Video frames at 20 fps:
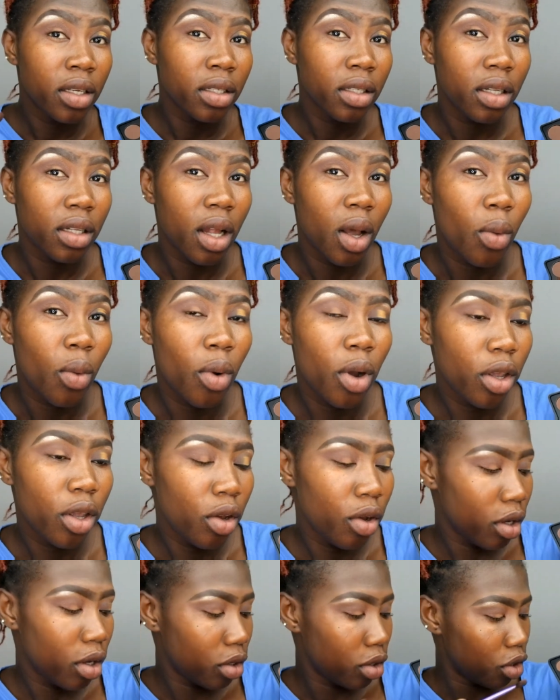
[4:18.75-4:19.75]
So now what
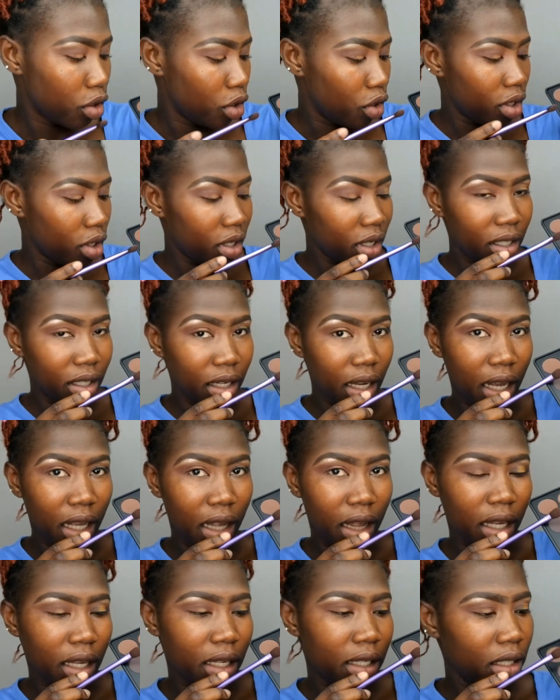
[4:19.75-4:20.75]
you're going to do, you're going to
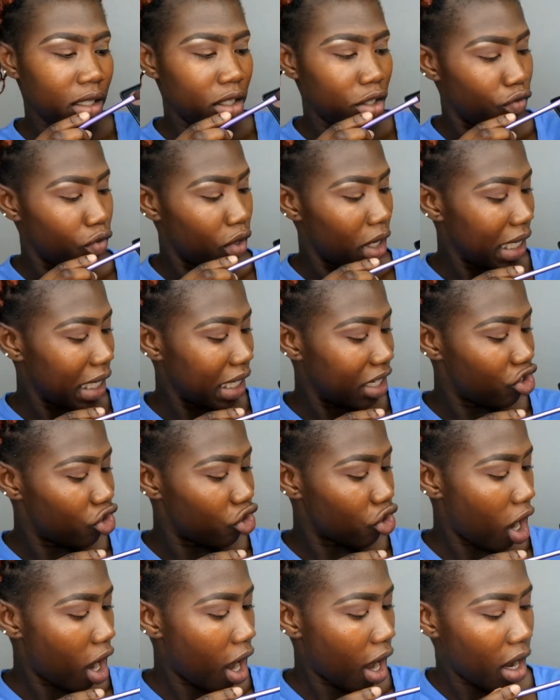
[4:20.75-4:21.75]
take this really
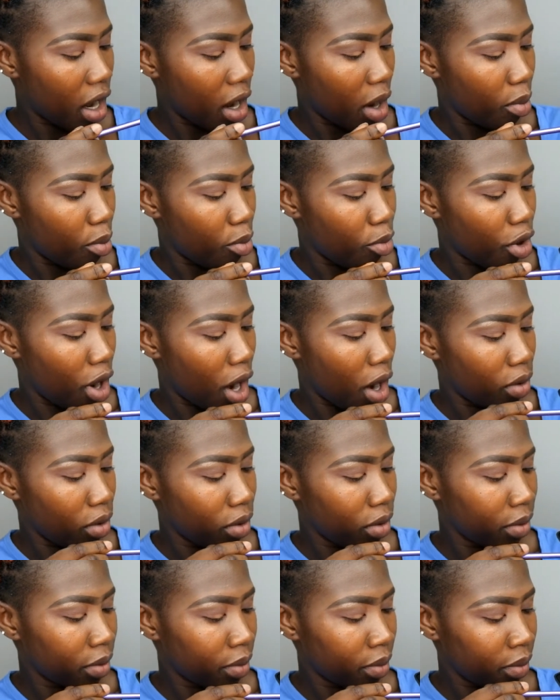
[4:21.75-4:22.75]
dark
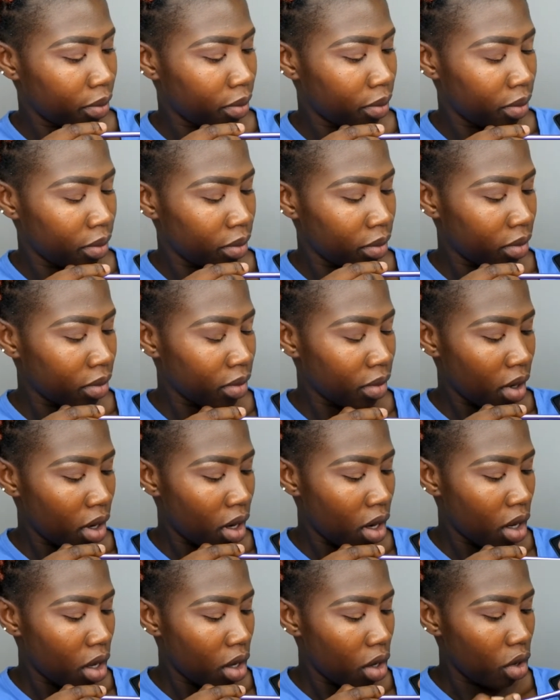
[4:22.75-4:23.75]
brown,
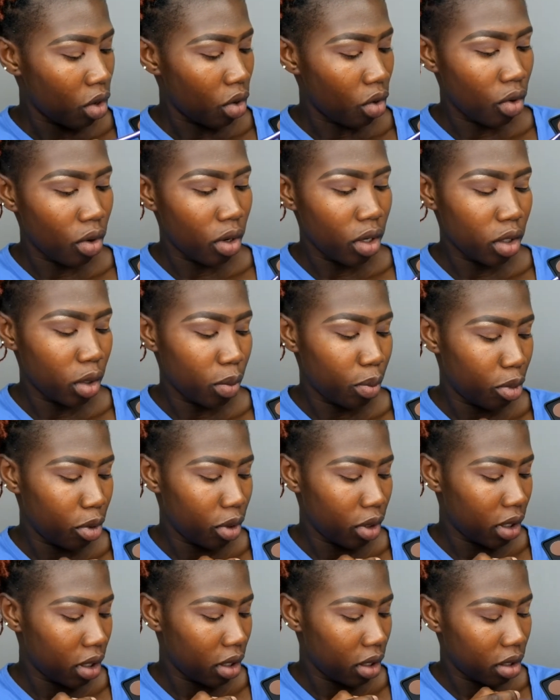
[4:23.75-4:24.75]
you're going to
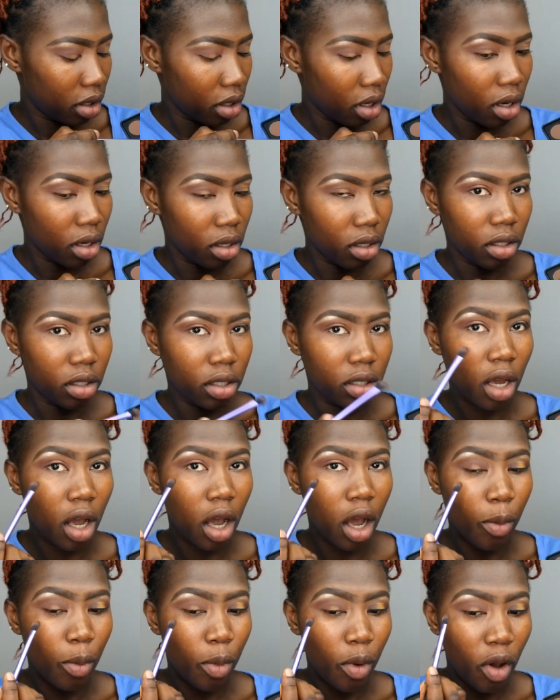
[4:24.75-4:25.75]
put it on
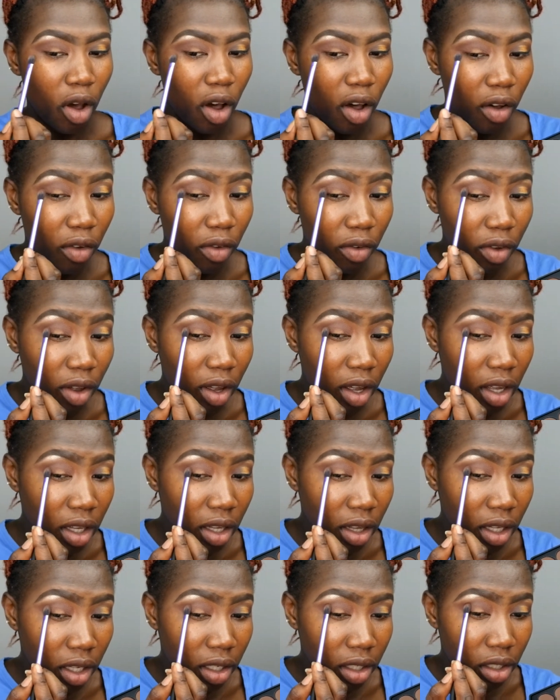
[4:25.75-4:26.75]
top of
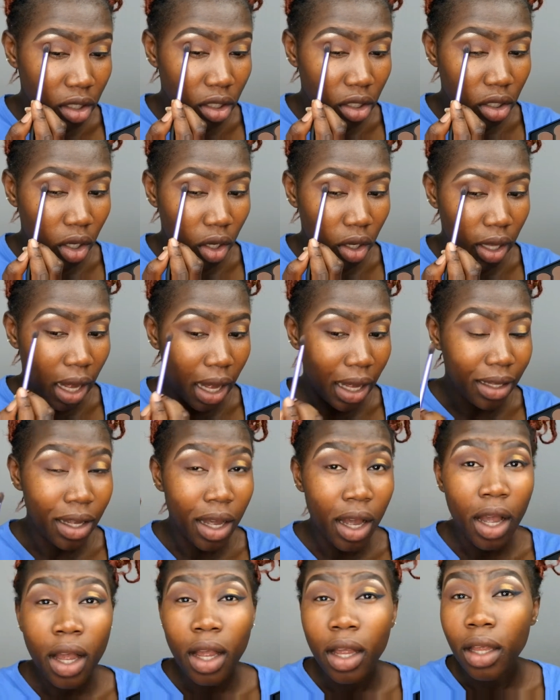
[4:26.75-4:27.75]
this so
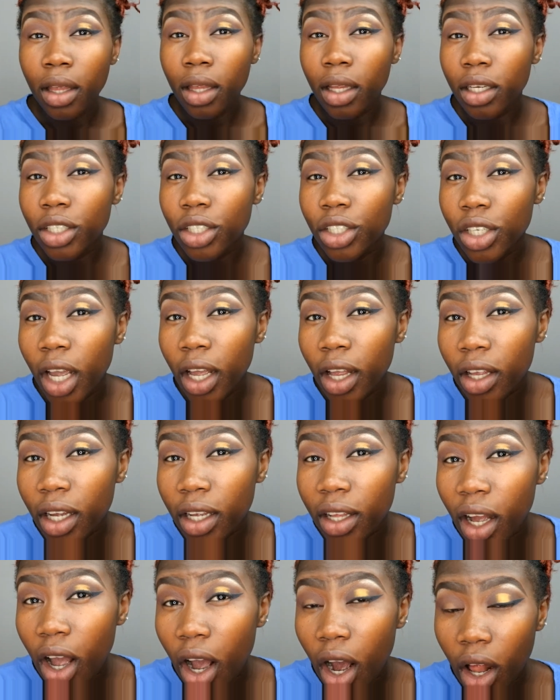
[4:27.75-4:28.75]
that the shade
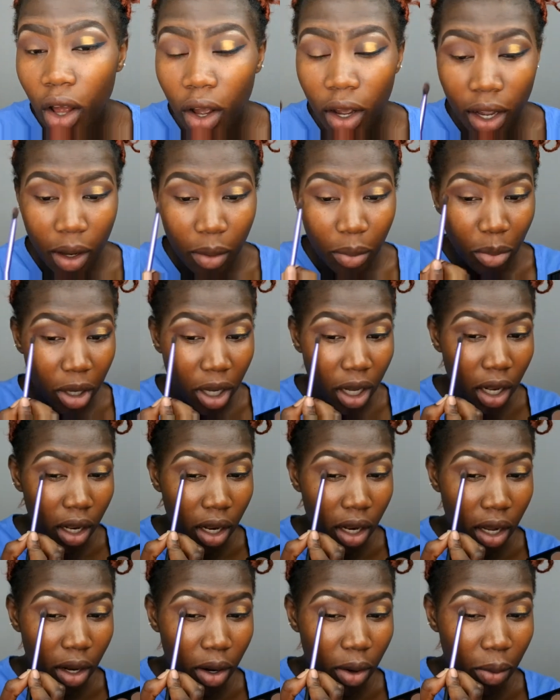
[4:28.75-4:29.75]
or the color can be a
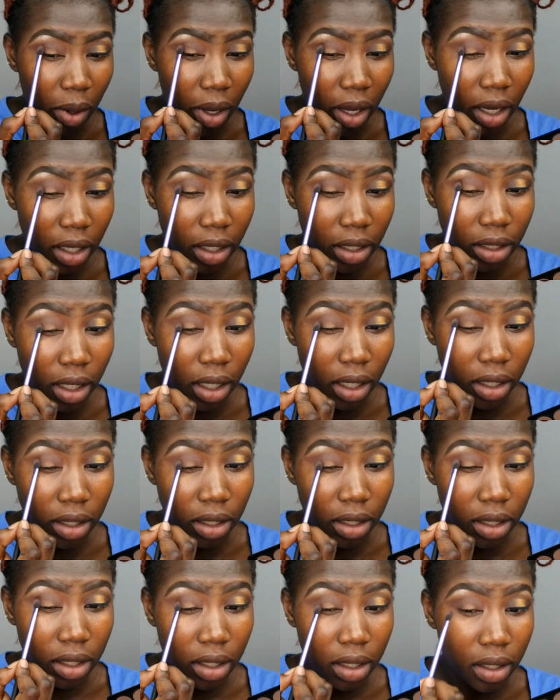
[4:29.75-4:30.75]
little bit
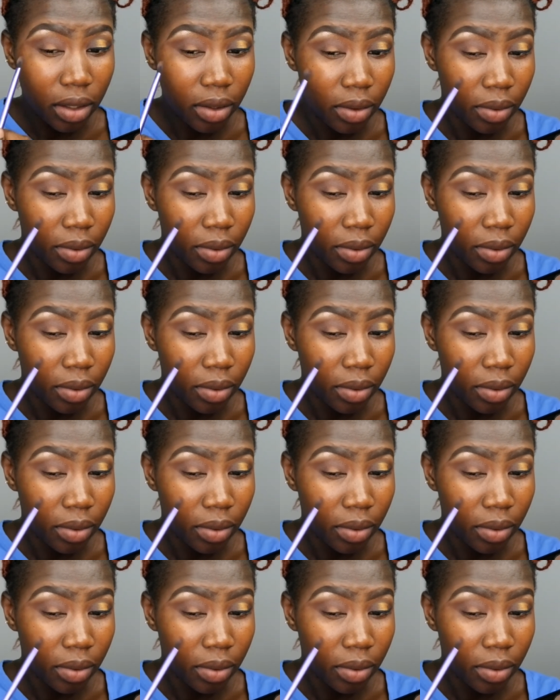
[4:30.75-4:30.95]
intense.